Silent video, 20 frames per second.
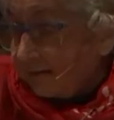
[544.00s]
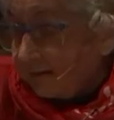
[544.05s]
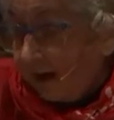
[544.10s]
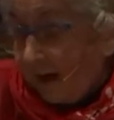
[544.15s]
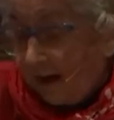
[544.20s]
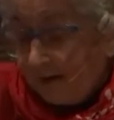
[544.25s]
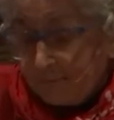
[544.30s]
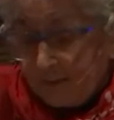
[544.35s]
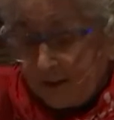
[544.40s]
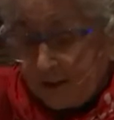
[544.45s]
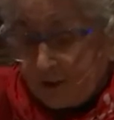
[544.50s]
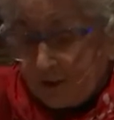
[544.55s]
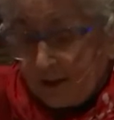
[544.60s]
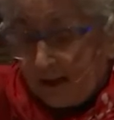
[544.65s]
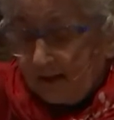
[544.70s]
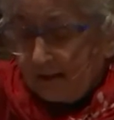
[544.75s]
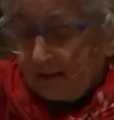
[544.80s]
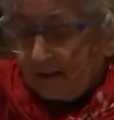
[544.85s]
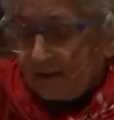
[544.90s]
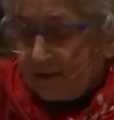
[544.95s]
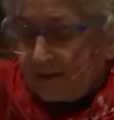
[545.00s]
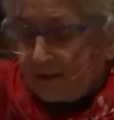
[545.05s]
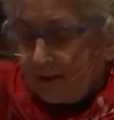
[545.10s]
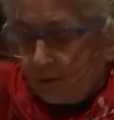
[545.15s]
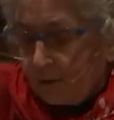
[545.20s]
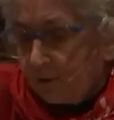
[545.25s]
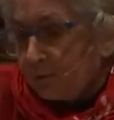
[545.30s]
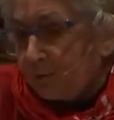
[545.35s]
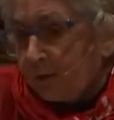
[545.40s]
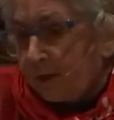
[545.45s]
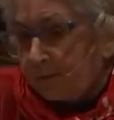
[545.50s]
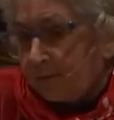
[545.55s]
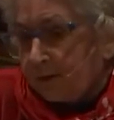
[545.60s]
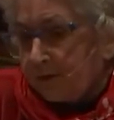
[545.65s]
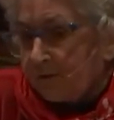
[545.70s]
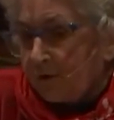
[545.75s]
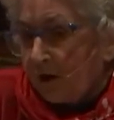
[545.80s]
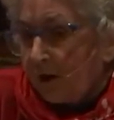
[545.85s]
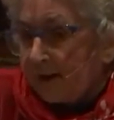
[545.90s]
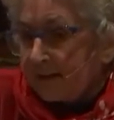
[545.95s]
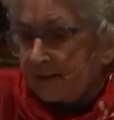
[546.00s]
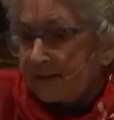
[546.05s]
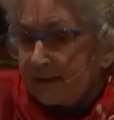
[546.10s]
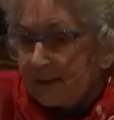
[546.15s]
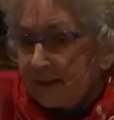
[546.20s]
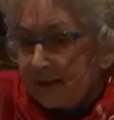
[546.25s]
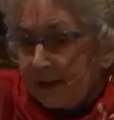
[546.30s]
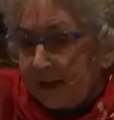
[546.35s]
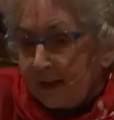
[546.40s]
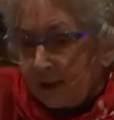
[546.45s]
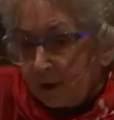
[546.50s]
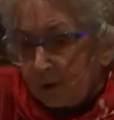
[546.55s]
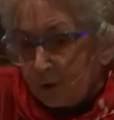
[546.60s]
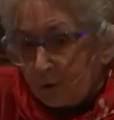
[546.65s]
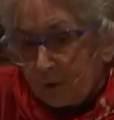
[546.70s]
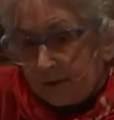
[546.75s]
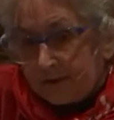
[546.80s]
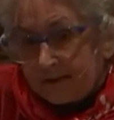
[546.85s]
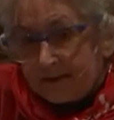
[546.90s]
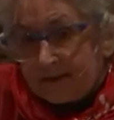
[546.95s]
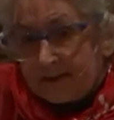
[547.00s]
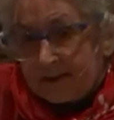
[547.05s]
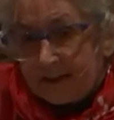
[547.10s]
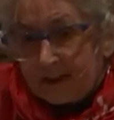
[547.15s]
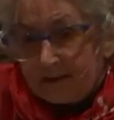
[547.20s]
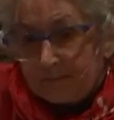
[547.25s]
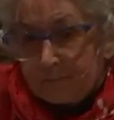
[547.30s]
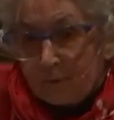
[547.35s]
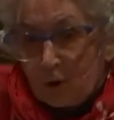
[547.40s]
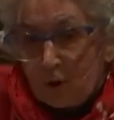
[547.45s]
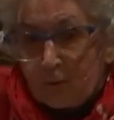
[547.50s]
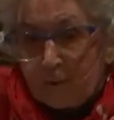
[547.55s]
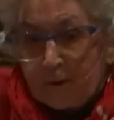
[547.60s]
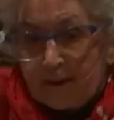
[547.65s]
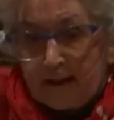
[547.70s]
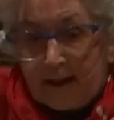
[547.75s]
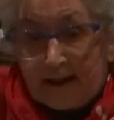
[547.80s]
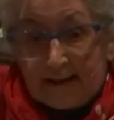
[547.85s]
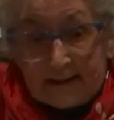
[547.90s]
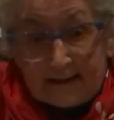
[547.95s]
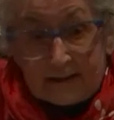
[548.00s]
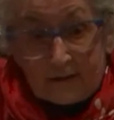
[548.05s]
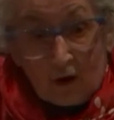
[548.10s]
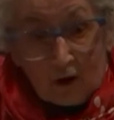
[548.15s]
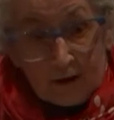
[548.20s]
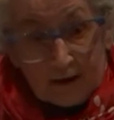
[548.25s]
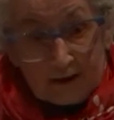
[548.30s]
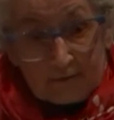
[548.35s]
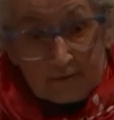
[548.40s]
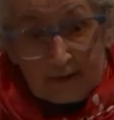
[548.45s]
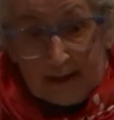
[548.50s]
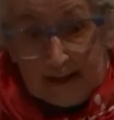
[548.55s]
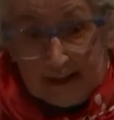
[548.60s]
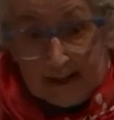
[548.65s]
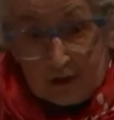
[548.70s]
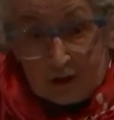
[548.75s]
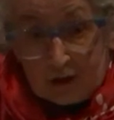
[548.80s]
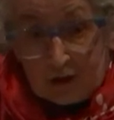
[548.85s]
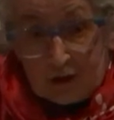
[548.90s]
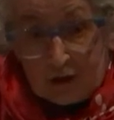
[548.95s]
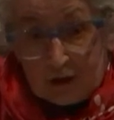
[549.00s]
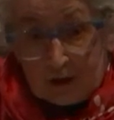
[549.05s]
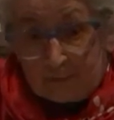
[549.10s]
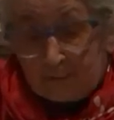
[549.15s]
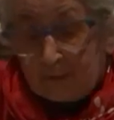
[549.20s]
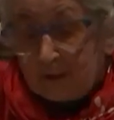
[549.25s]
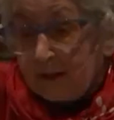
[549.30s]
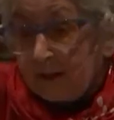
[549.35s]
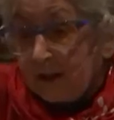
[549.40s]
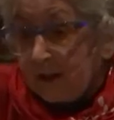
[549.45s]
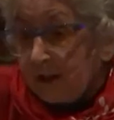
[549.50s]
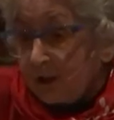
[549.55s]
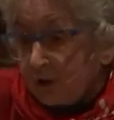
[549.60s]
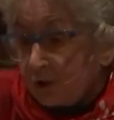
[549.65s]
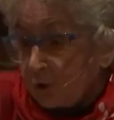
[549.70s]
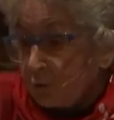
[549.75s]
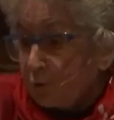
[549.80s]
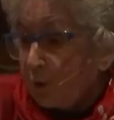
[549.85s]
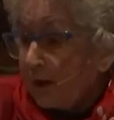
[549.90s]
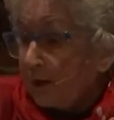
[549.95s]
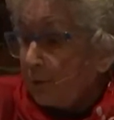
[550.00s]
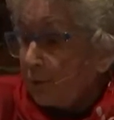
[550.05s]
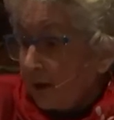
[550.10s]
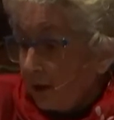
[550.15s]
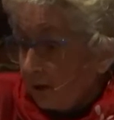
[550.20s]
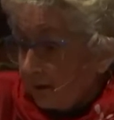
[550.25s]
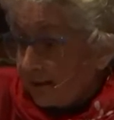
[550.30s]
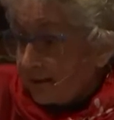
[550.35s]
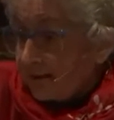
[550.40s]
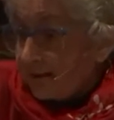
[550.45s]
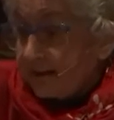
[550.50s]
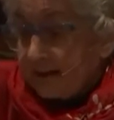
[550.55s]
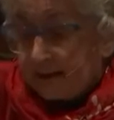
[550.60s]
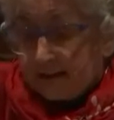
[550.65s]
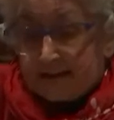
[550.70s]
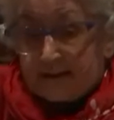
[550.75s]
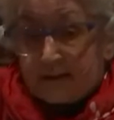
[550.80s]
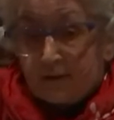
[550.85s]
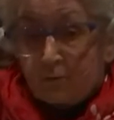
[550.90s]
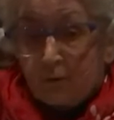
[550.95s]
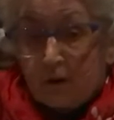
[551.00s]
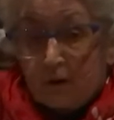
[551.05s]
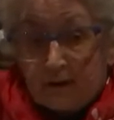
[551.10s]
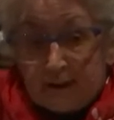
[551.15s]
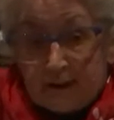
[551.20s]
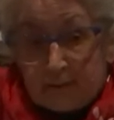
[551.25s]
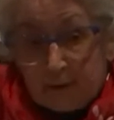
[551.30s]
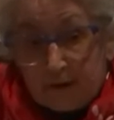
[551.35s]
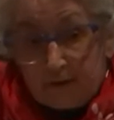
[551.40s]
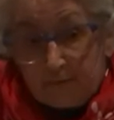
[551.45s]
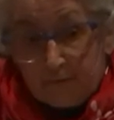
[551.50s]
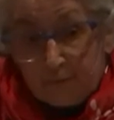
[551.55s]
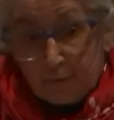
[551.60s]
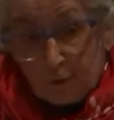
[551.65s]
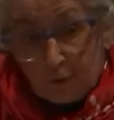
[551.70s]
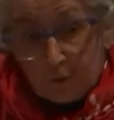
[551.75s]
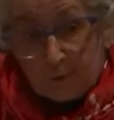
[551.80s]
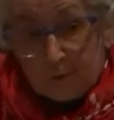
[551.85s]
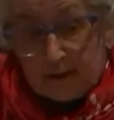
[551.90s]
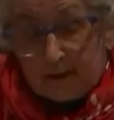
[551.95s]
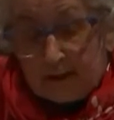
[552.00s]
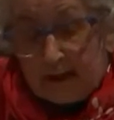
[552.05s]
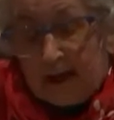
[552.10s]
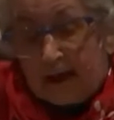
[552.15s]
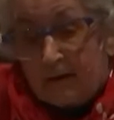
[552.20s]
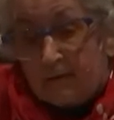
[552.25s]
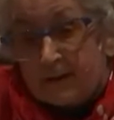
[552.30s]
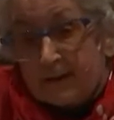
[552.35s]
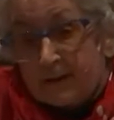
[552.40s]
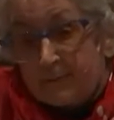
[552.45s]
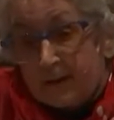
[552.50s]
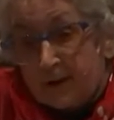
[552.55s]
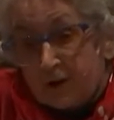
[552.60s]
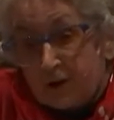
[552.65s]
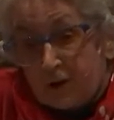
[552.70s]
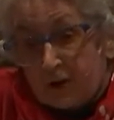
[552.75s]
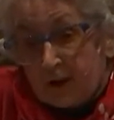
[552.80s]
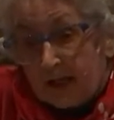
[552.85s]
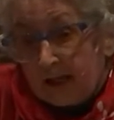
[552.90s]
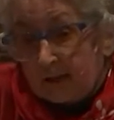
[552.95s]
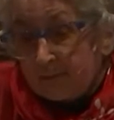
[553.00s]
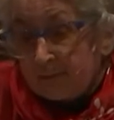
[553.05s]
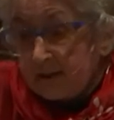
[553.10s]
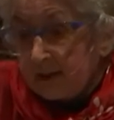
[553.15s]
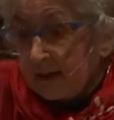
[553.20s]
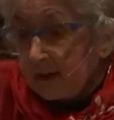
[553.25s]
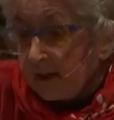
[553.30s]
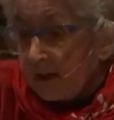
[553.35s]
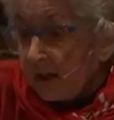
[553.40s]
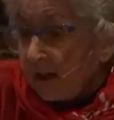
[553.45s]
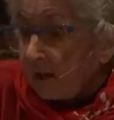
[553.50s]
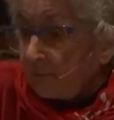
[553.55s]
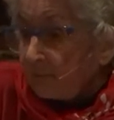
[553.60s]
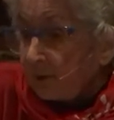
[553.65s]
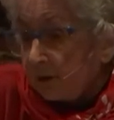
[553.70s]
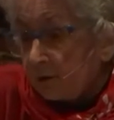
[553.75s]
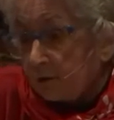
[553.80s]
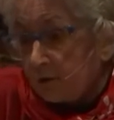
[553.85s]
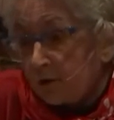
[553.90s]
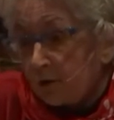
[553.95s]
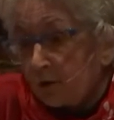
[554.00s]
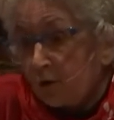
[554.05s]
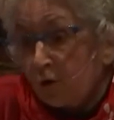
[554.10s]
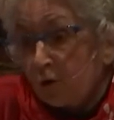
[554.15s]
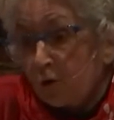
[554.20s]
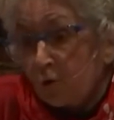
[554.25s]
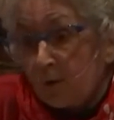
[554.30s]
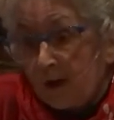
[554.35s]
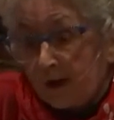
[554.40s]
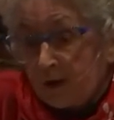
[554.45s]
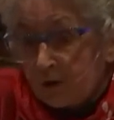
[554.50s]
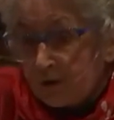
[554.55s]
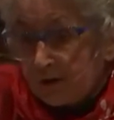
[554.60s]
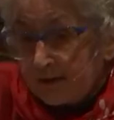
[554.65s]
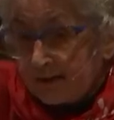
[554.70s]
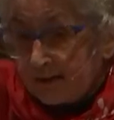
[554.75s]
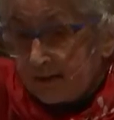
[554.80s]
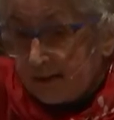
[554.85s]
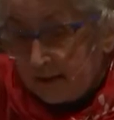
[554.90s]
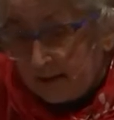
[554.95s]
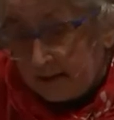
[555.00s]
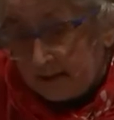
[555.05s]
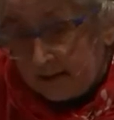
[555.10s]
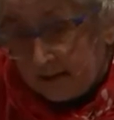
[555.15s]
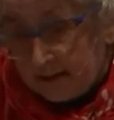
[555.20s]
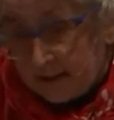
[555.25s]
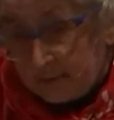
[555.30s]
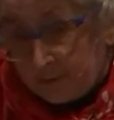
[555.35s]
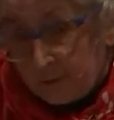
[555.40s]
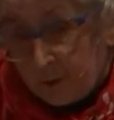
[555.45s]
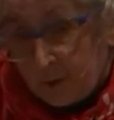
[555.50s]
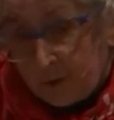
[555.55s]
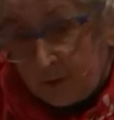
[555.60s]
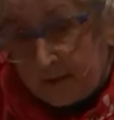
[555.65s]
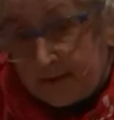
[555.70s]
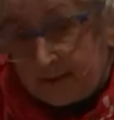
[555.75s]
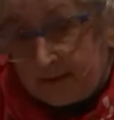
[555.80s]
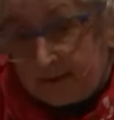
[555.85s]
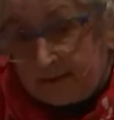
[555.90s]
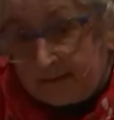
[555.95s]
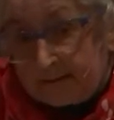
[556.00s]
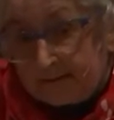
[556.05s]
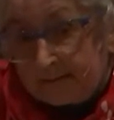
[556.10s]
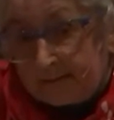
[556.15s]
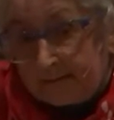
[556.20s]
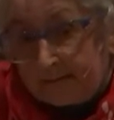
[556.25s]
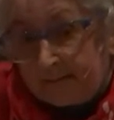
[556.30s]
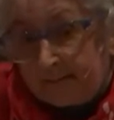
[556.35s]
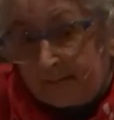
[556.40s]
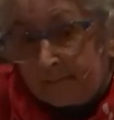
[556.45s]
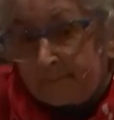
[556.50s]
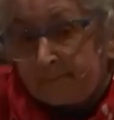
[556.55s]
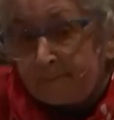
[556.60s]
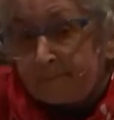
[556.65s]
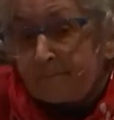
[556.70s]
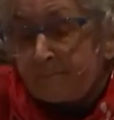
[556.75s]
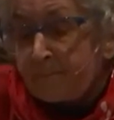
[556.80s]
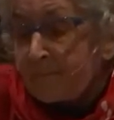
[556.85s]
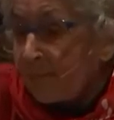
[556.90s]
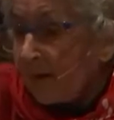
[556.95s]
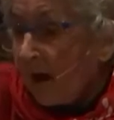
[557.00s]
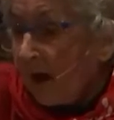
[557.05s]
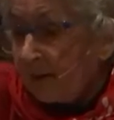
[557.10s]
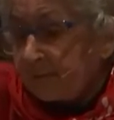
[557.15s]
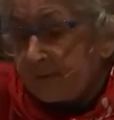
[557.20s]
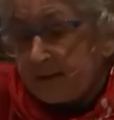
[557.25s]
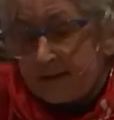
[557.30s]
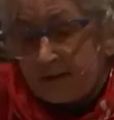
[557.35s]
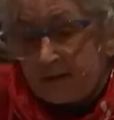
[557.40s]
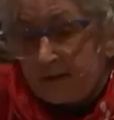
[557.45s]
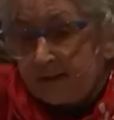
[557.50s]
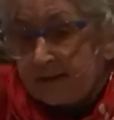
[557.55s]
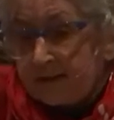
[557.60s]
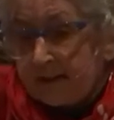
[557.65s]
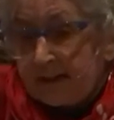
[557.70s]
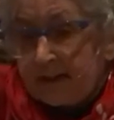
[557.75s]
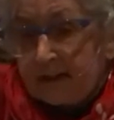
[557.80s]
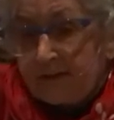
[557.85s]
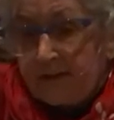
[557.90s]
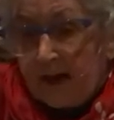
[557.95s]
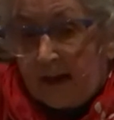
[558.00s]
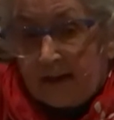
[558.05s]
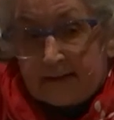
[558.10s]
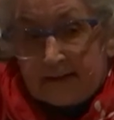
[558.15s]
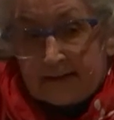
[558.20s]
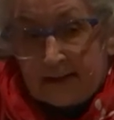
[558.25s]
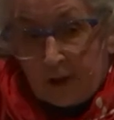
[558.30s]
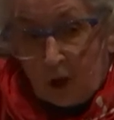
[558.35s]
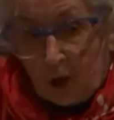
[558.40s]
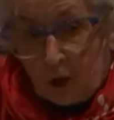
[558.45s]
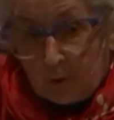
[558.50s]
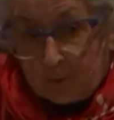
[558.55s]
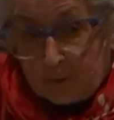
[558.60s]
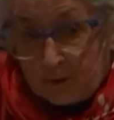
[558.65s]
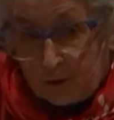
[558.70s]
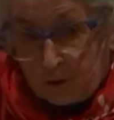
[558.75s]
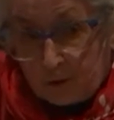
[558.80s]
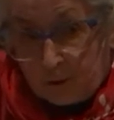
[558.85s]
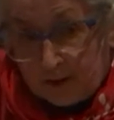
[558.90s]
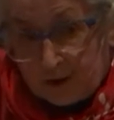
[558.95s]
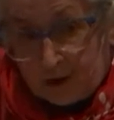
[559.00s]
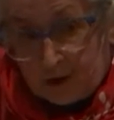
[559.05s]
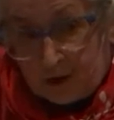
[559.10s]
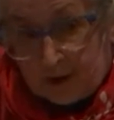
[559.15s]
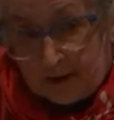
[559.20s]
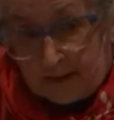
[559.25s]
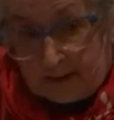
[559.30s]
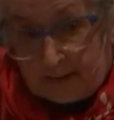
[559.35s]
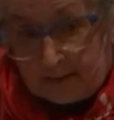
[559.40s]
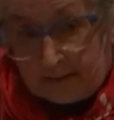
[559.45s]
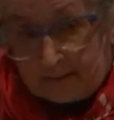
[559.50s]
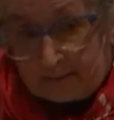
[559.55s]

have been challenged, that look what we've got, look what the city of Melbourne has got in relationship to where it sits, where it's been formed and how it's been shaped. But look at all the wondrous things it's brought. I'm just going to leave that as an open question,